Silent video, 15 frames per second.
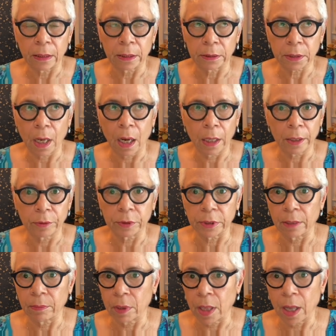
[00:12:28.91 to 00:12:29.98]
it's auto
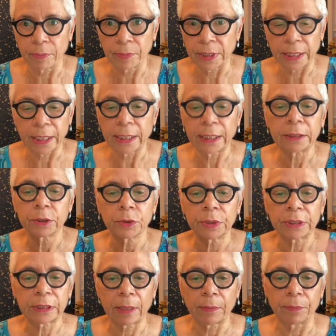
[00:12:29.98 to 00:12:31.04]
double opting, and it's
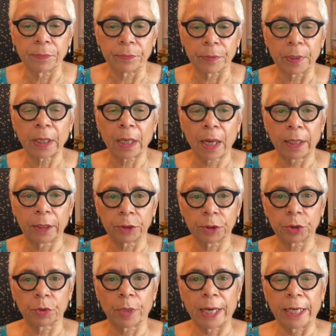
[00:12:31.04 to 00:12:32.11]
doing something kind of
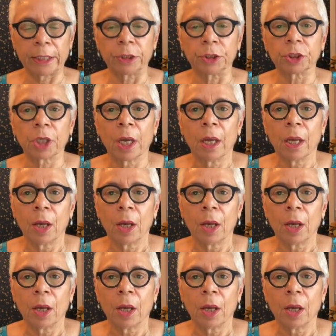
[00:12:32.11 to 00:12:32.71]
strange.